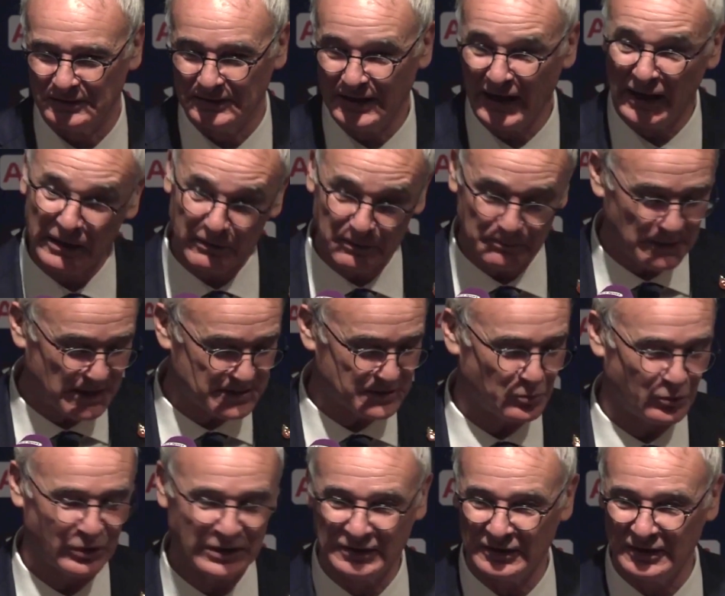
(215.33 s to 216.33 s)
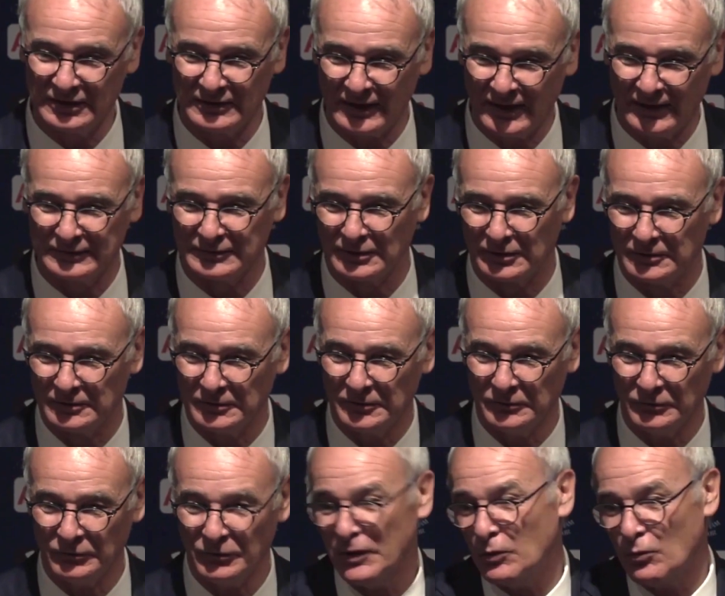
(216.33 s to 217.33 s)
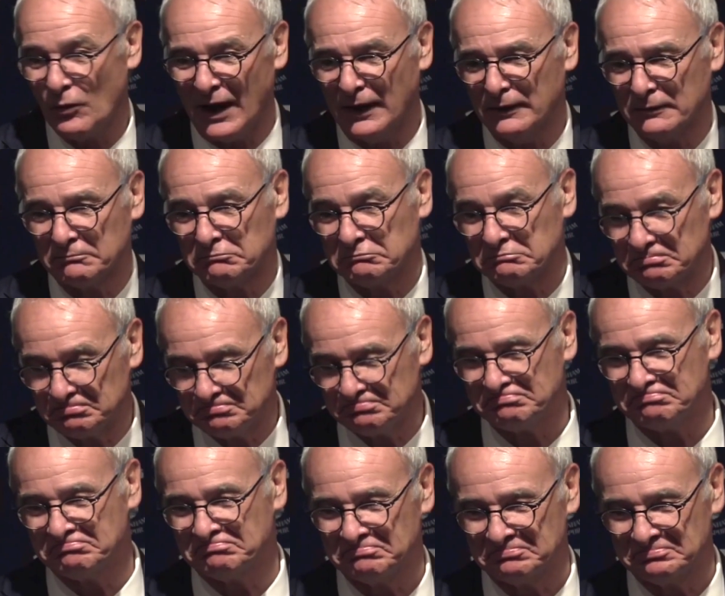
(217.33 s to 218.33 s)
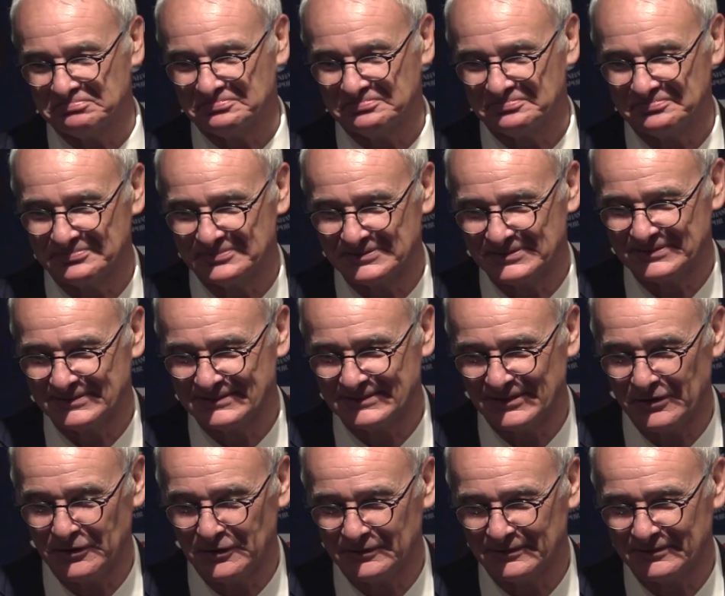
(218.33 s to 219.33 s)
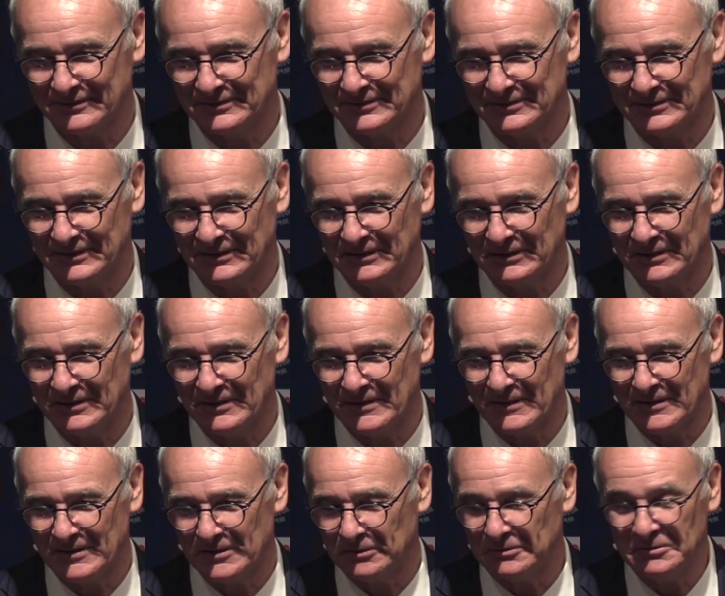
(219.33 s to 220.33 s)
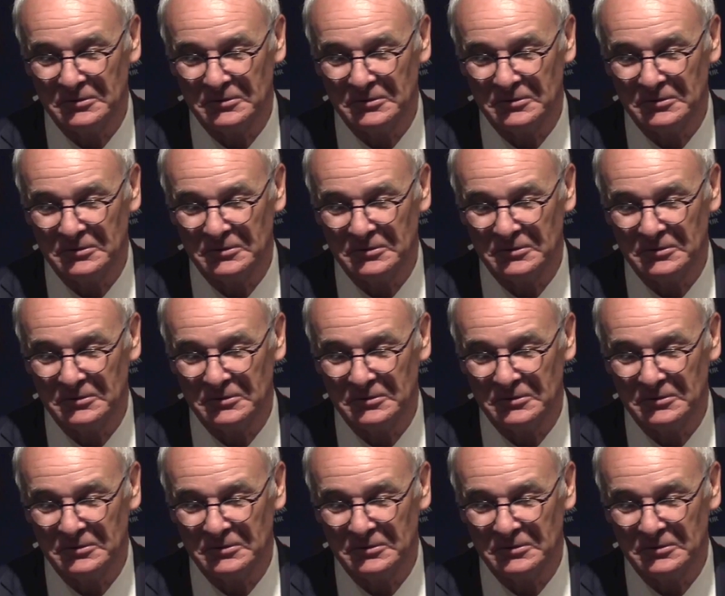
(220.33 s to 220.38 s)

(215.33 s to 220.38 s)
They must win the title. We won. Yeah, because last season you had no pressure.